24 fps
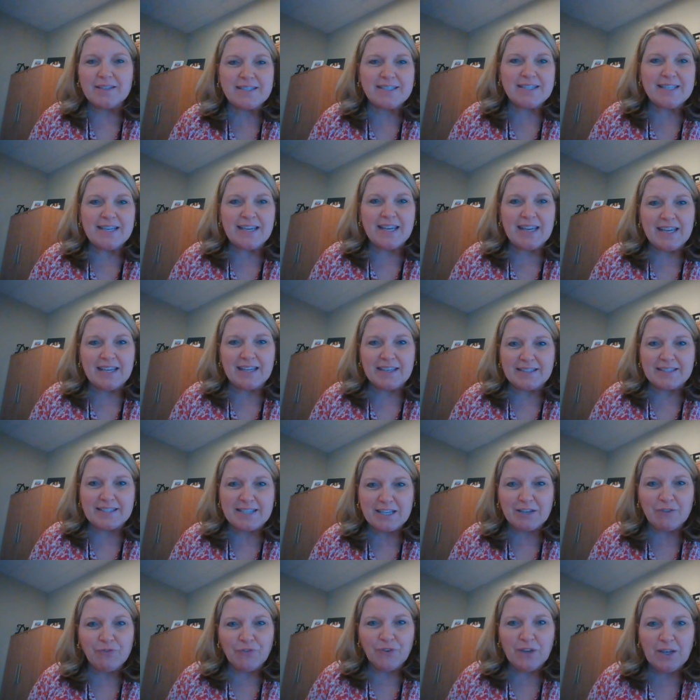day,
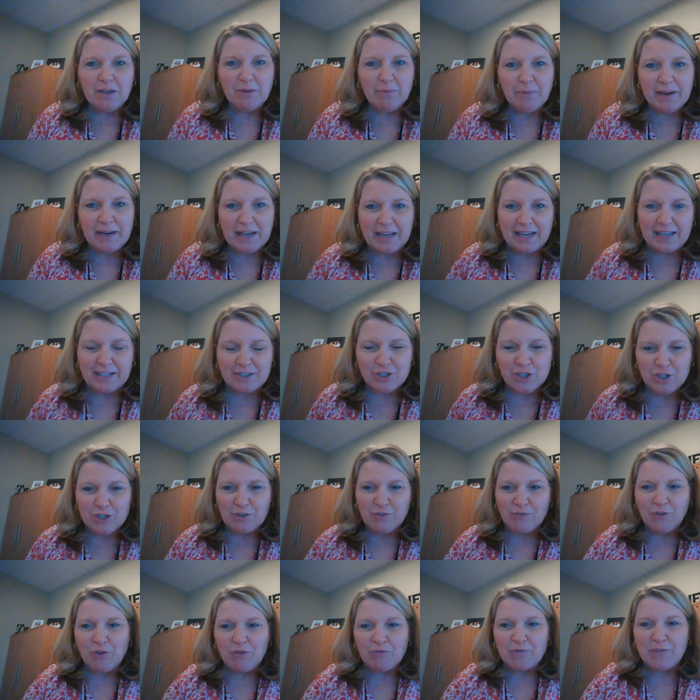Tiffany Ridge.
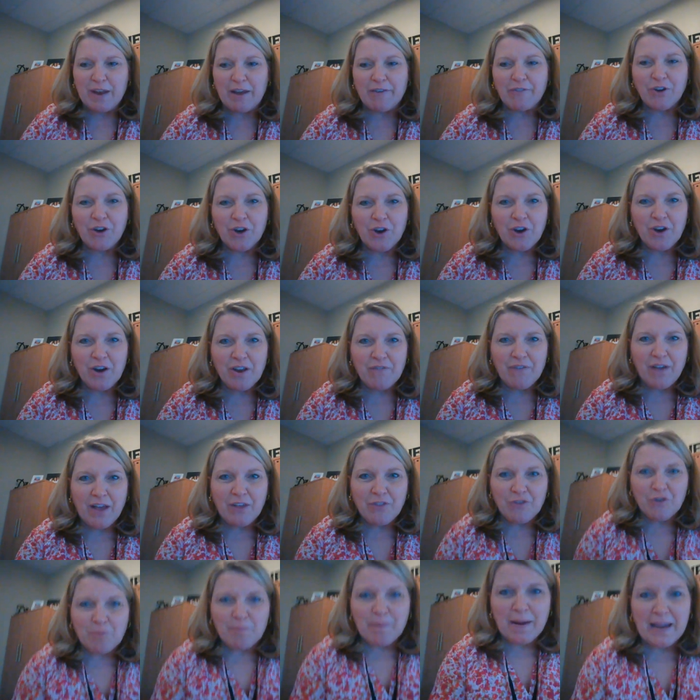If you've never heard of
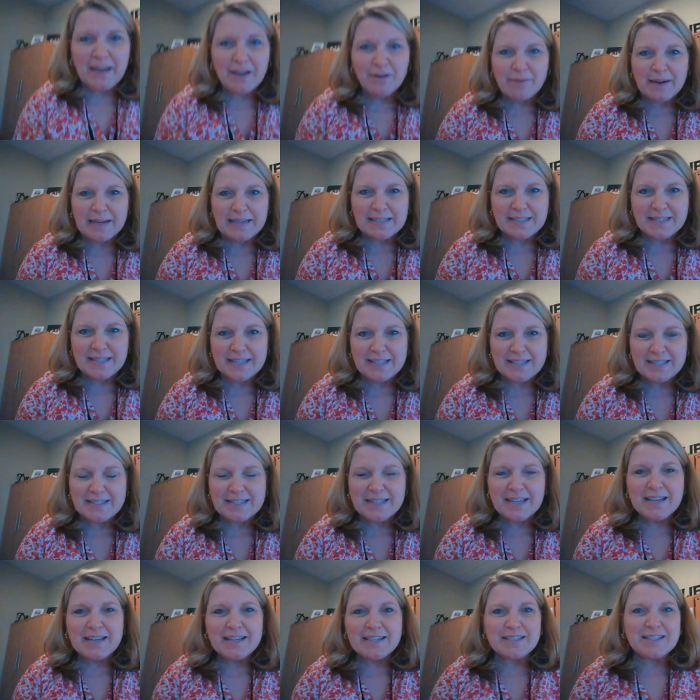other bike
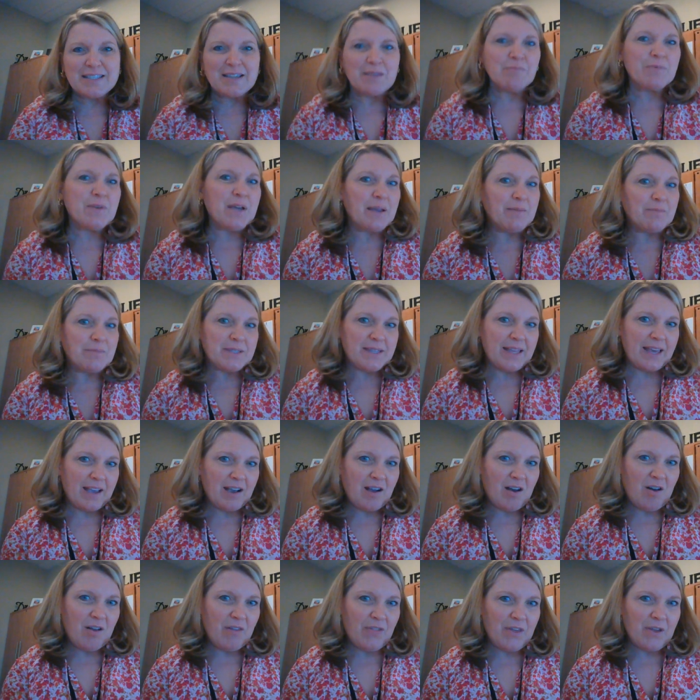races, sometimes they
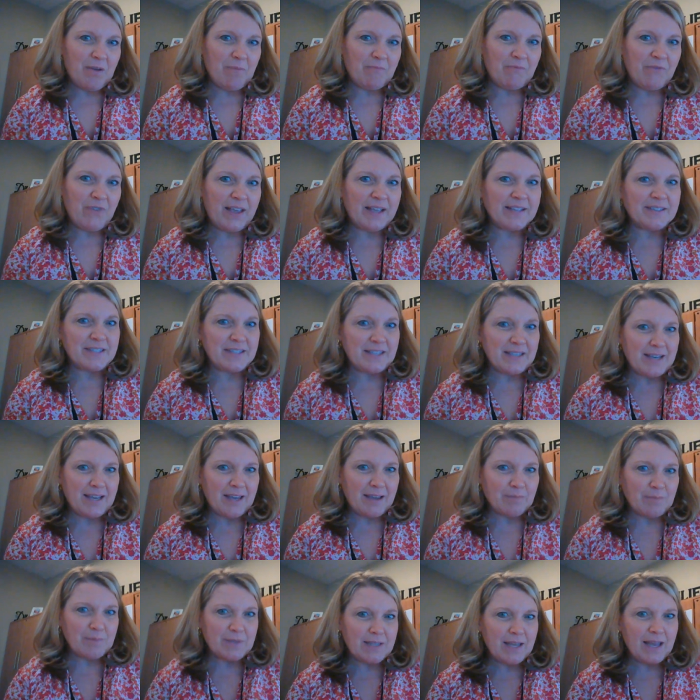call them fancy
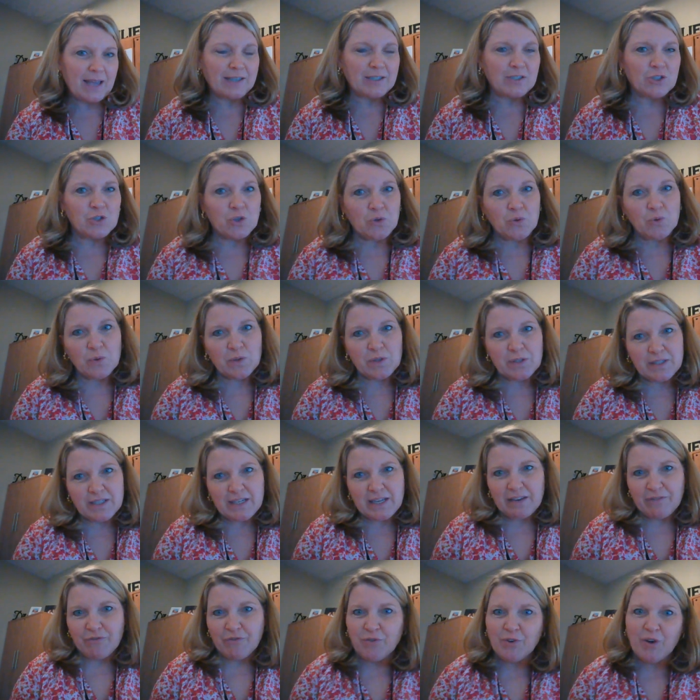names like Tour
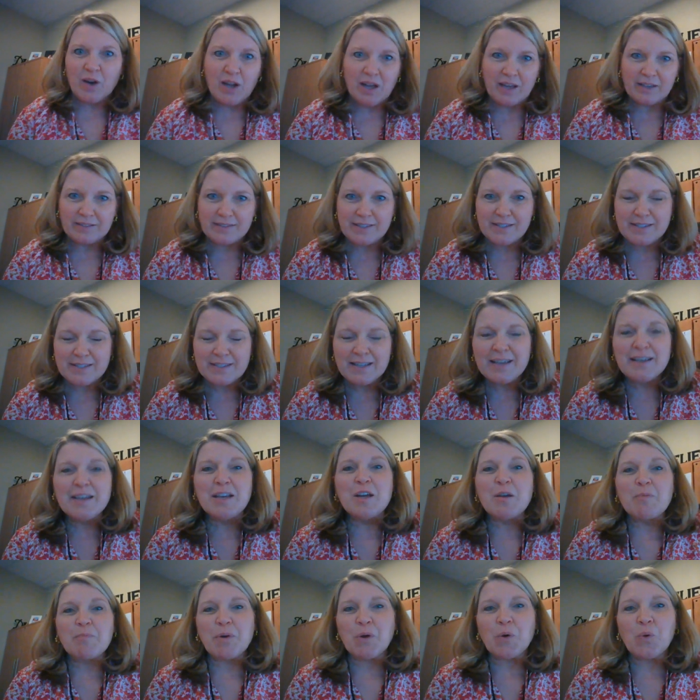de France.
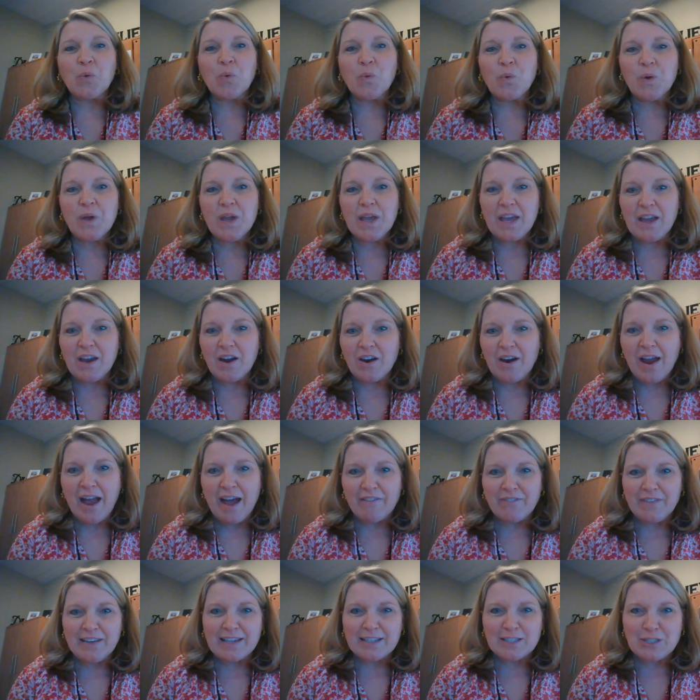But we are
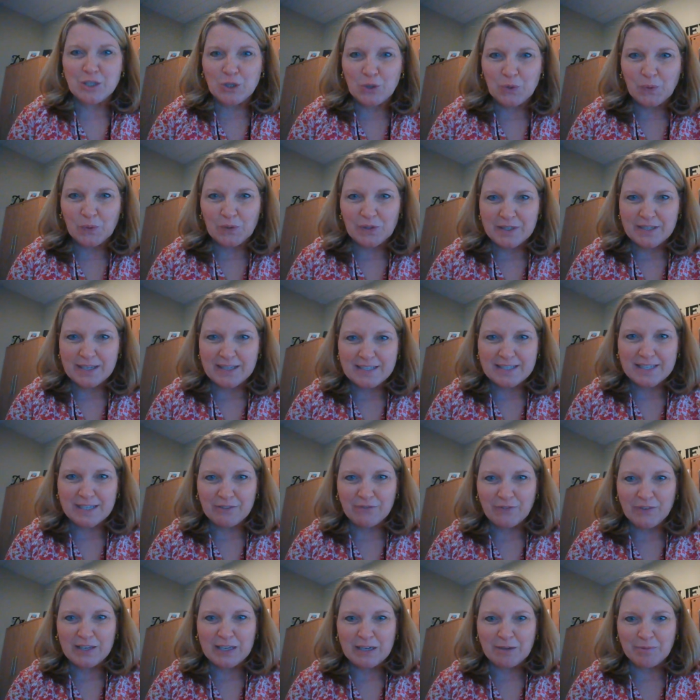having Tour de
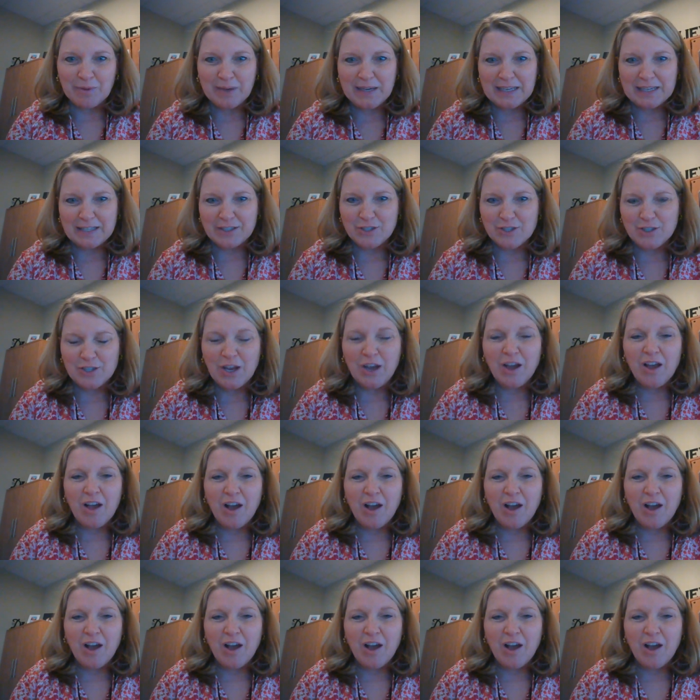Tiffany Ridge